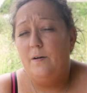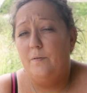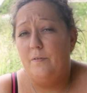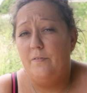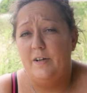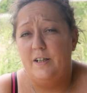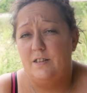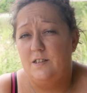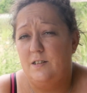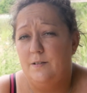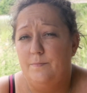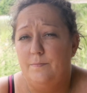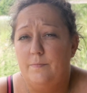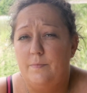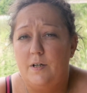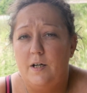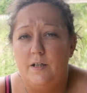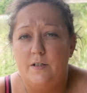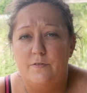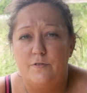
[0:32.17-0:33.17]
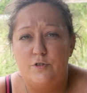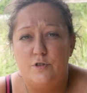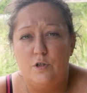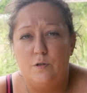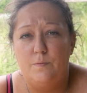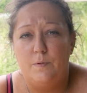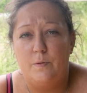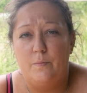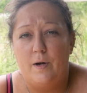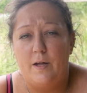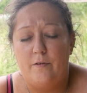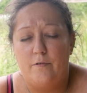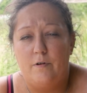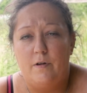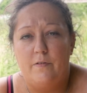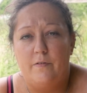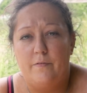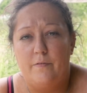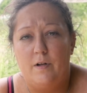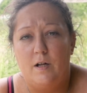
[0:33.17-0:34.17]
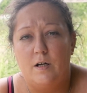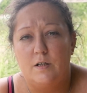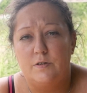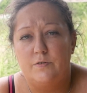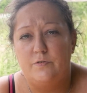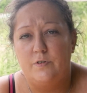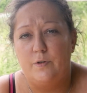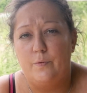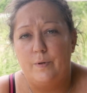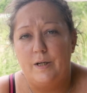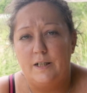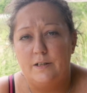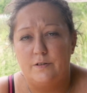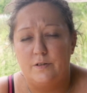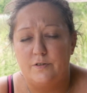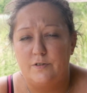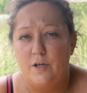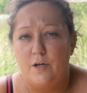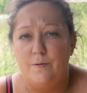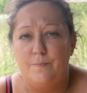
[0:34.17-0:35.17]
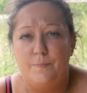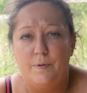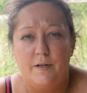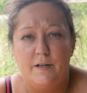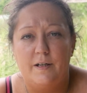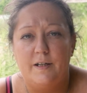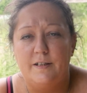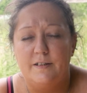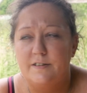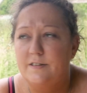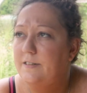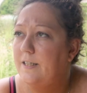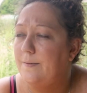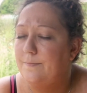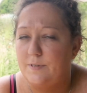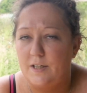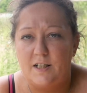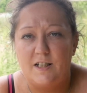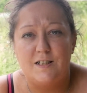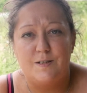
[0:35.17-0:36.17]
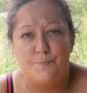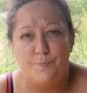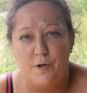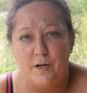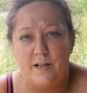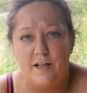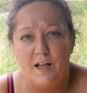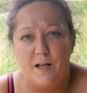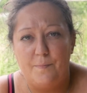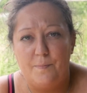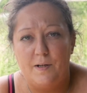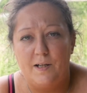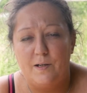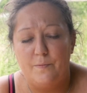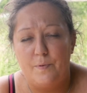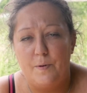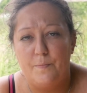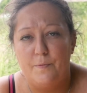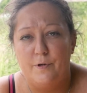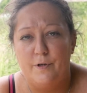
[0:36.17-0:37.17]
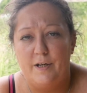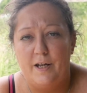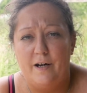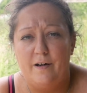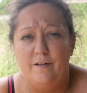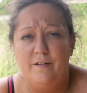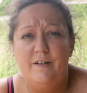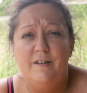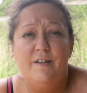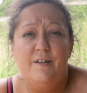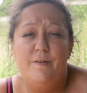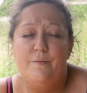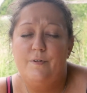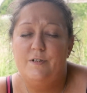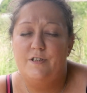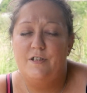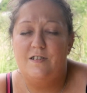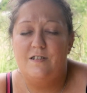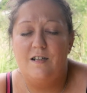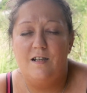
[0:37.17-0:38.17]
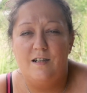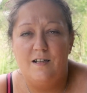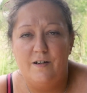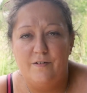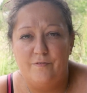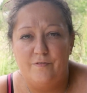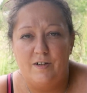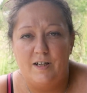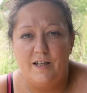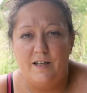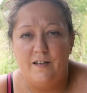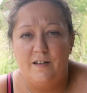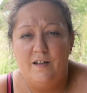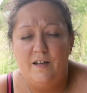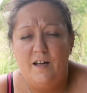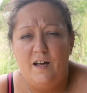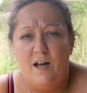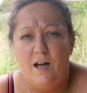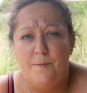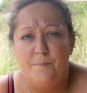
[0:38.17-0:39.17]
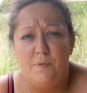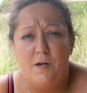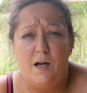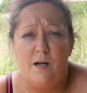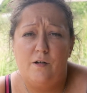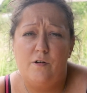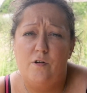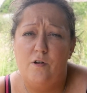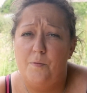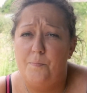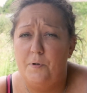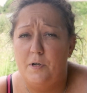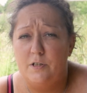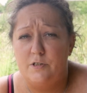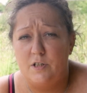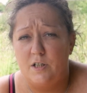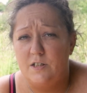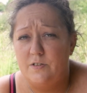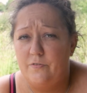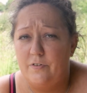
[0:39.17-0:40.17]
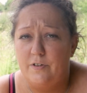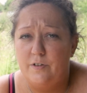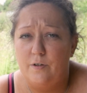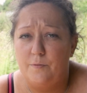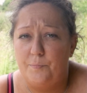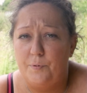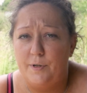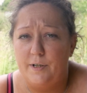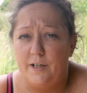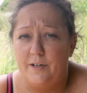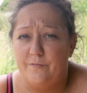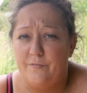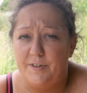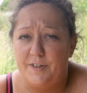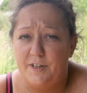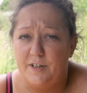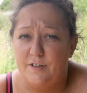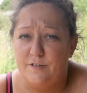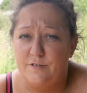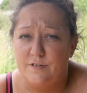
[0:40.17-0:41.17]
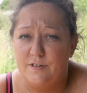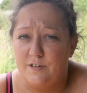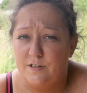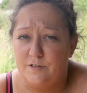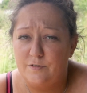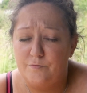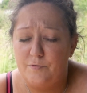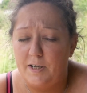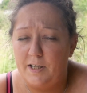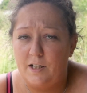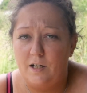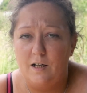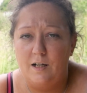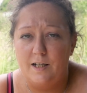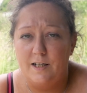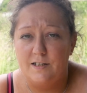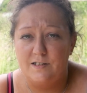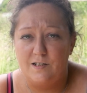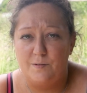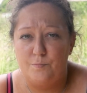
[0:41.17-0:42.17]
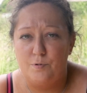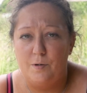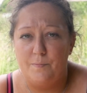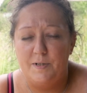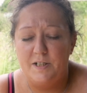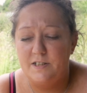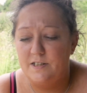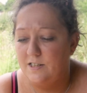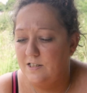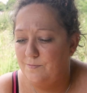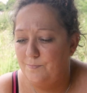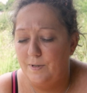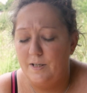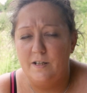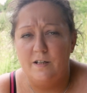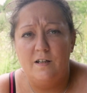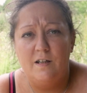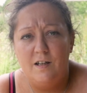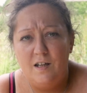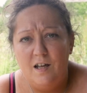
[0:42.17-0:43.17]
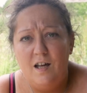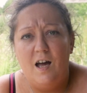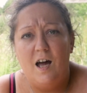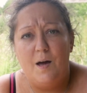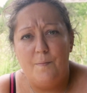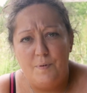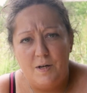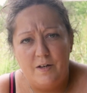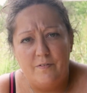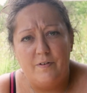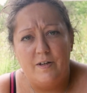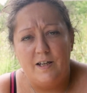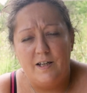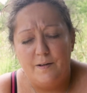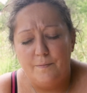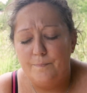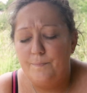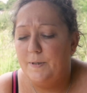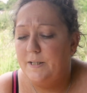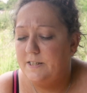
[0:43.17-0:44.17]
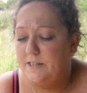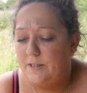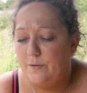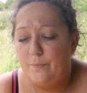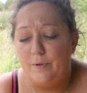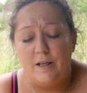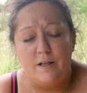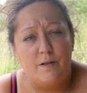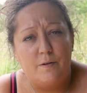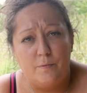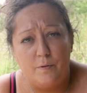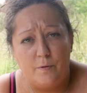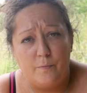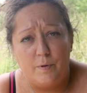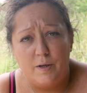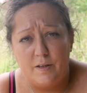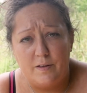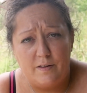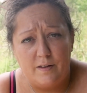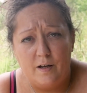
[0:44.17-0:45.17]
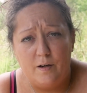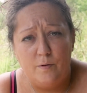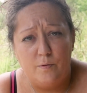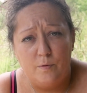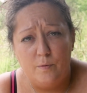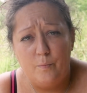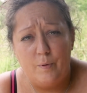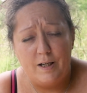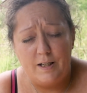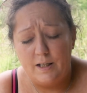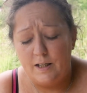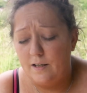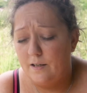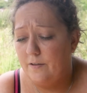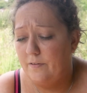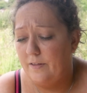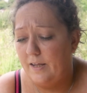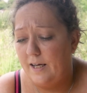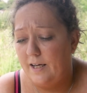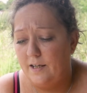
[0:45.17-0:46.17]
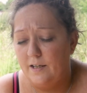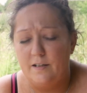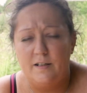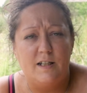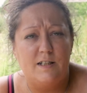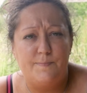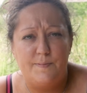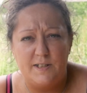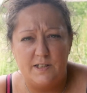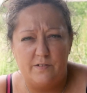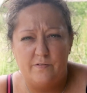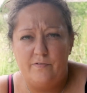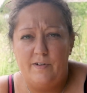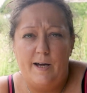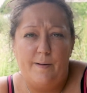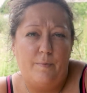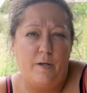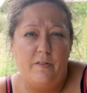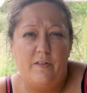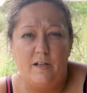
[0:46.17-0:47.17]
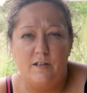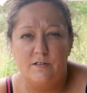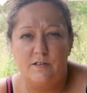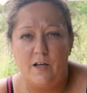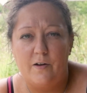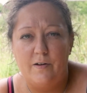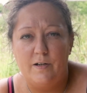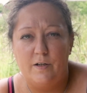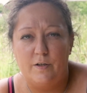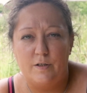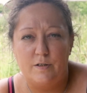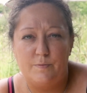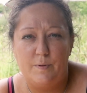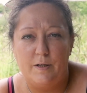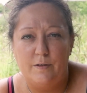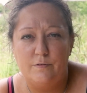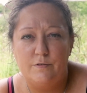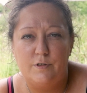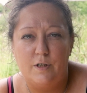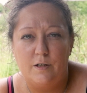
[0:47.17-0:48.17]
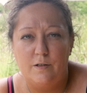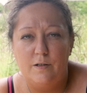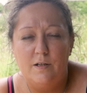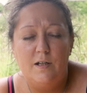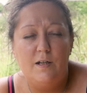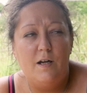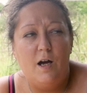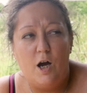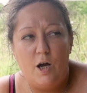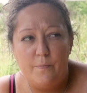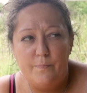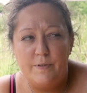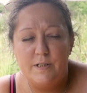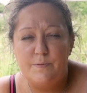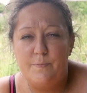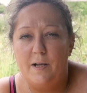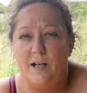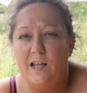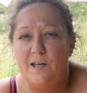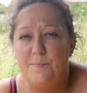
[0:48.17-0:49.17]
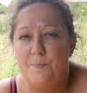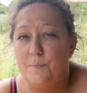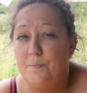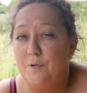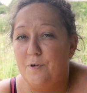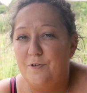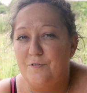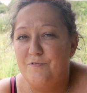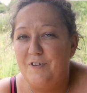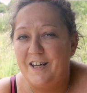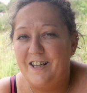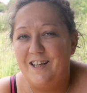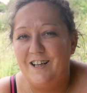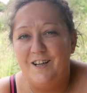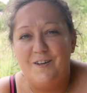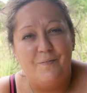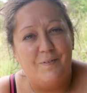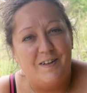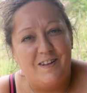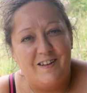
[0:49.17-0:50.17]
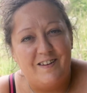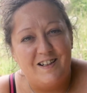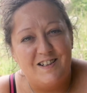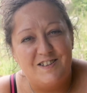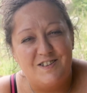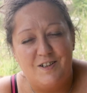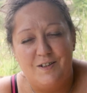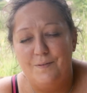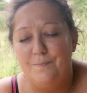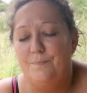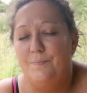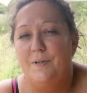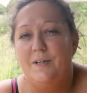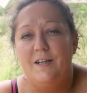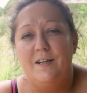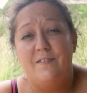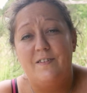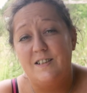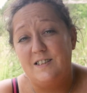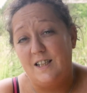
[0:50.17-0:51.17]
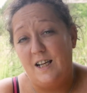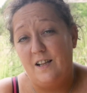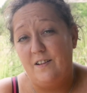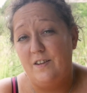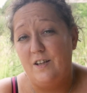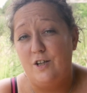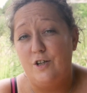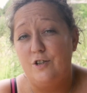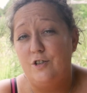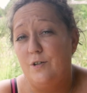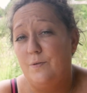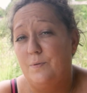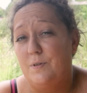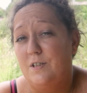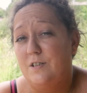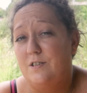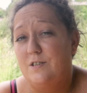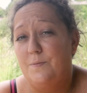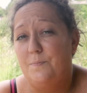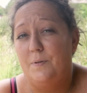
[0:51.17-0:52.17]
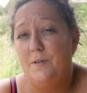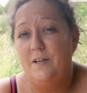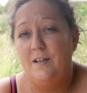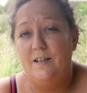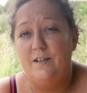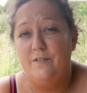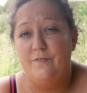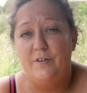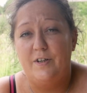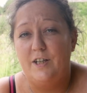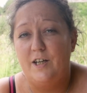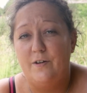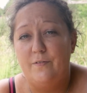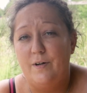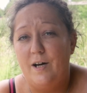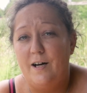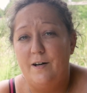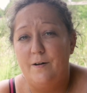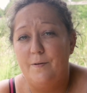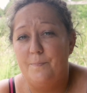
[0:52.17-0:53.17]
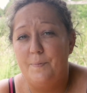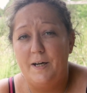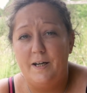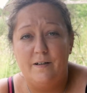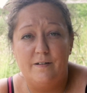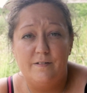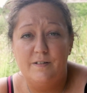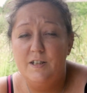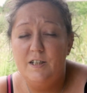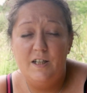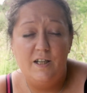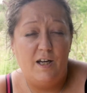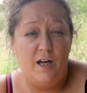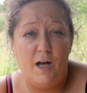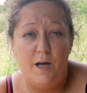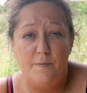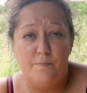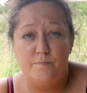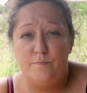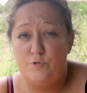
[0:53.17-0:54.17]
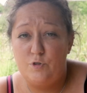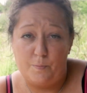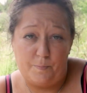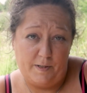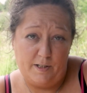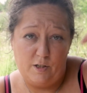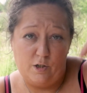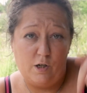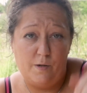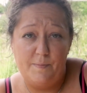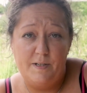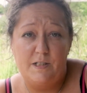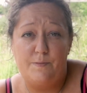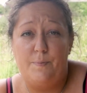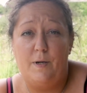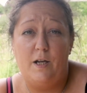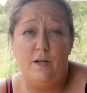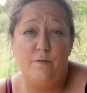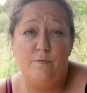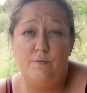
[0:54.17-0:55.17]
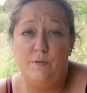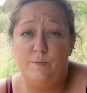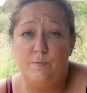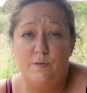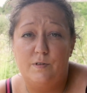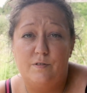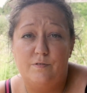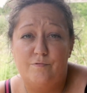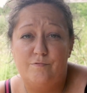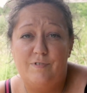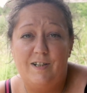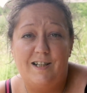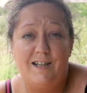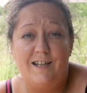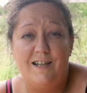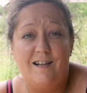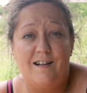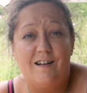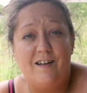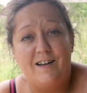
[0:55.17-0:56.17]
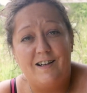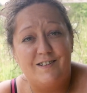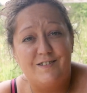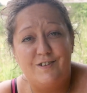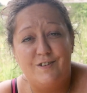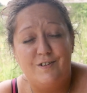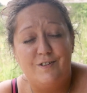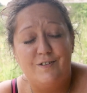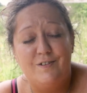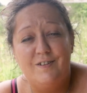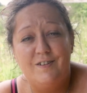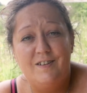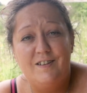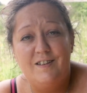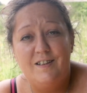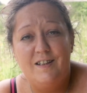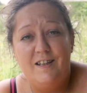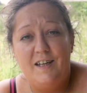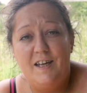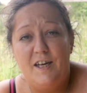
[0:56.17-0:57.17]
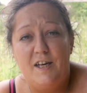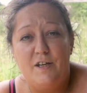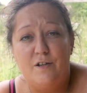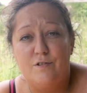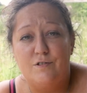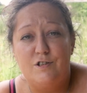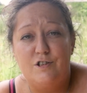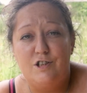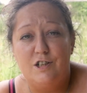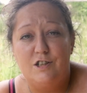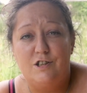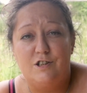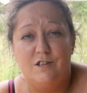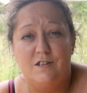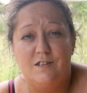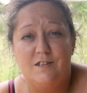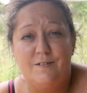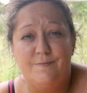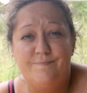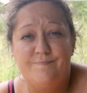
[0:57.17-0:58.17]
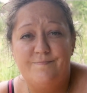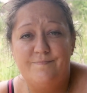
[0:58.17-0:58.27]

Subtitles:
We've had some kind of stormy weather in the last few weeks or so, but it seems like it's brightening up a little bit more now, which is lovely. I got to apologise for not putting out videos as regularly as I promised. It's been a bit of a busy week, what with the whole wedding thing, and there's been some family things going on as well. So hoping to be a little bit more regular with it this time. But if there's anything you do want us to put a little video out about, drop it in the comments below. We would really like to hear your suggestions.